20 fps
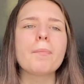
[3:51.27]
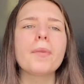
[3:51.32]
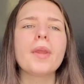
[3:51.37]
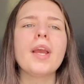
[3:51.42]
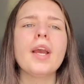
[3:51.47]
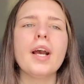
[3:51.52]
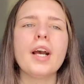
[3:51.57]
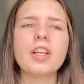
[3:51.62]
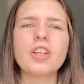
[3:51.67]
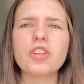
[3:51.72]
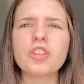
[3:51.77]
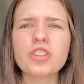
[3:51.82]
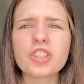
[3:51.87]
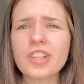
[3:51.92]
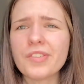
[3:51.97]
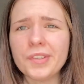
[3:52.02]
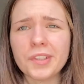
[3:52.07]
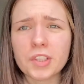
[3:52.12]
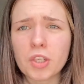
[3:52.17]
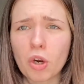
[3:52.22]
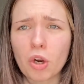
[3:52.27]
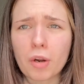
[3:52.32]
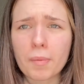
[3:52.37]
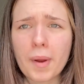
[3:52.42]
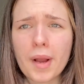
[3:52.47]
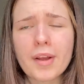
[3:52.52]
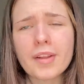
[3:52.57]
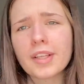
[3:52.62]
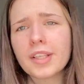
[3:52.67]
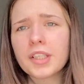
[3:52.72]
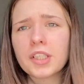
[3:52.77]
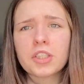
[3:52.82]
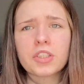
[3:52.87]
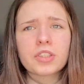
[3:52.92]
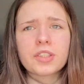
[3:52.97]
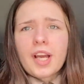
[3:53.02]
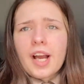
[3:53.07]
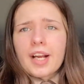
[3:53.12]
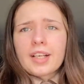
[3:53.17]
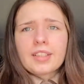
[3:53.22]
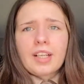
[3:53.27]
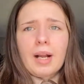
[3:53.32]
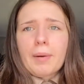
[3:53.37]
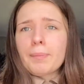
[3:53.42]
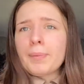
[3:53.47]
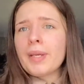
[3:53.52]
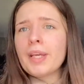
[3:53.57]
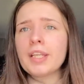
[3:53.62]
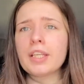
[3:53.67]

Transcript: And you just don't really talk about it. And then just act happy.